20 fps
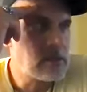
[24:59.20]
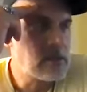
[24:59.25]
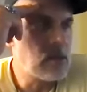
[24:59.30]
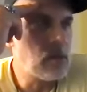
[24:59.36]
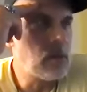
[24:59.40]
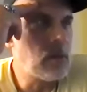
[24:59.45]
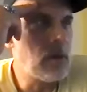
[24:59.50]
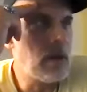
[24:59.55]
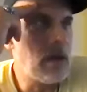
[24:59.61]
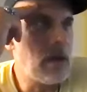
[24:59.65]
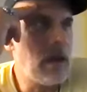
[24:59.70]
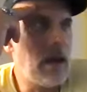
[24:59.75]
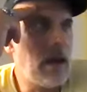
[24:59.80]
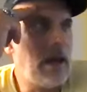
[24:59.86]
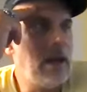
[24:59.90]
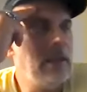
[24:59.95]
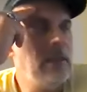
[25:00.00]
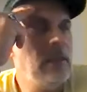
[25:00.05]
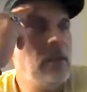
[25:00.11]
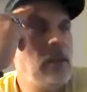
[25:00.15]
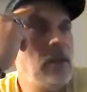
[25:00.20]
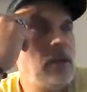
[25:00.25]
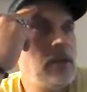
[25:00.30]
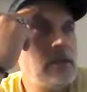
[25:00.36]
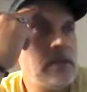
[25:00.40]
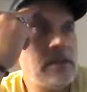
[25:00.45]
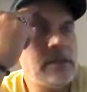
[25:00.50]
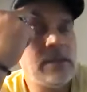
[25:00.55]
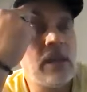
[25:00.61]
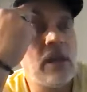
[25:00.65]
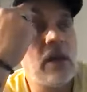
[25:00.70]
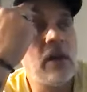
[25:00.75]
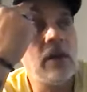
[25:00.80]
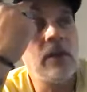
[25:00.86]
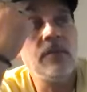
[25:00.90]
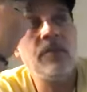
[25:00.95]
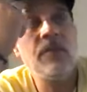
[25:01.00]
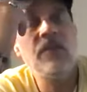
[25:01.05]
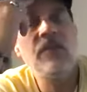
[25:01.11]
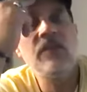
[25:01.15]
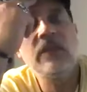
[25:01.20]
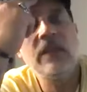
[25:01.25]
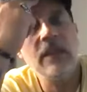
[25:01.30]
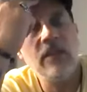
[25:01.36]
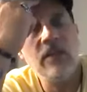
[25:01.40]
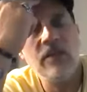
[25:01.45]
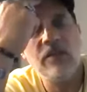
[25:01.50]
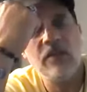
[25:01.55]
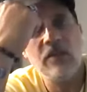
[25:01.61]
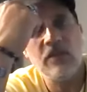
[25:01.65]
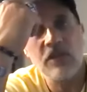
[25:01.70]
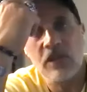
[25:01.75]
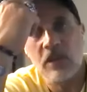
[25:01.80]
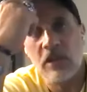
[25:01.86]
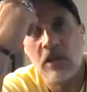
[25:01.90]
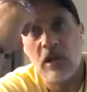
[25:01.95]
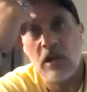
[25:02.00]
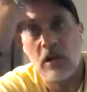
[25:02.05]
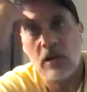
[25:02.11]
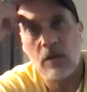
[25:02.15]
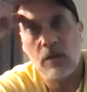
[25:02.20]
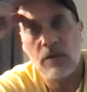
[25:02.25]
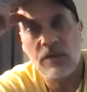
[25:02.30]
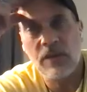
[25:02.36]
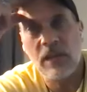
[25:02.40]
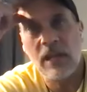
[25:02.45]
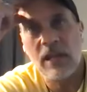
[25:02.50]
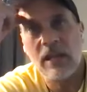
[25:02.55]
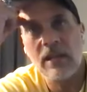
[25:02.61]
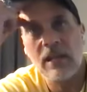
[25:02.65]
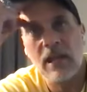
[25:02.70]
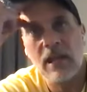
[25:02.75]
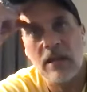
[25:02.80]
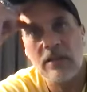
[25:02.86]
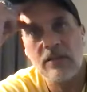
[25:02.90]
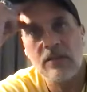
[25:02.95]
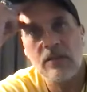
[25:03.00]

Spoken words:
So I learned a ton of skills in Chicago that I got